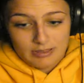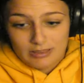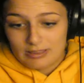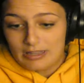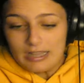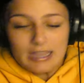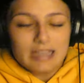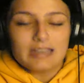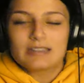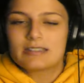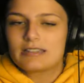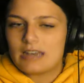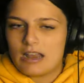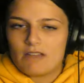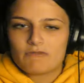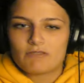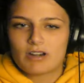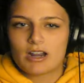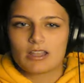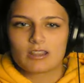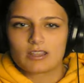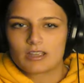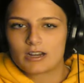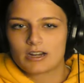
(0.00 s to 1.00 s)
He's
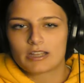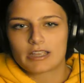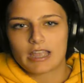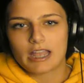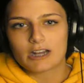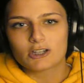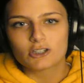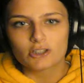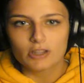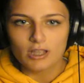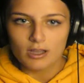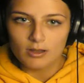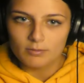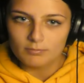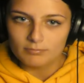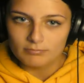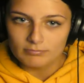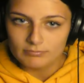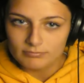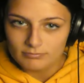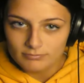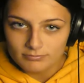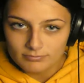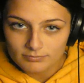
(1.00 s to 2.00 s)
definitely gonna catch them.
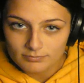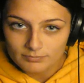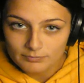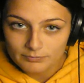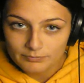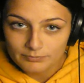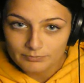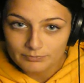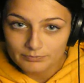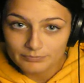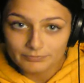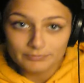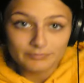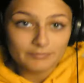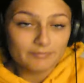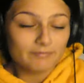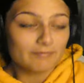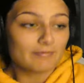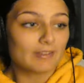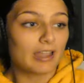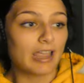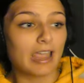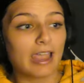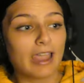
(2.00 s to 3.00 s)

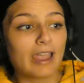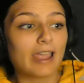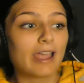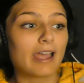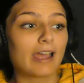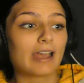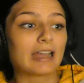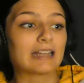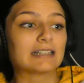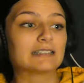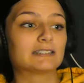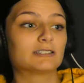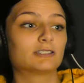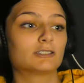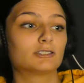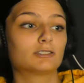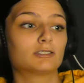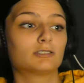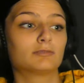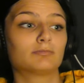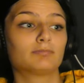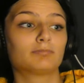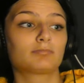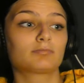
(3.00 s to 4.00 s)

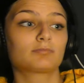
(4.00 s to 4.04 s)
And